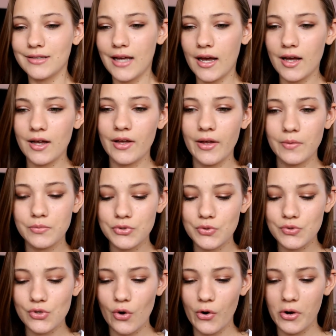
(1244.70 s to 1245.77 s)
yeah, I'm
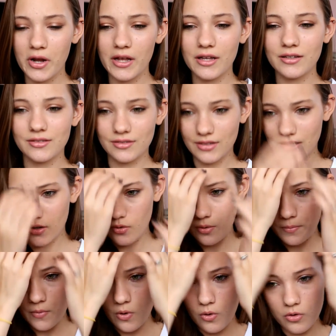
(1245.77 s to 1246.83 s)
so sorry. I
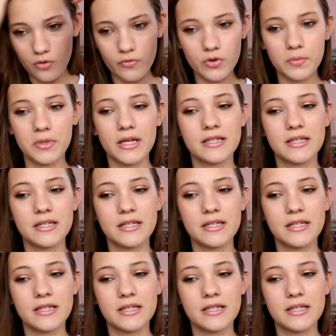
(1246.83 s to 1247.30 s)
know, all over the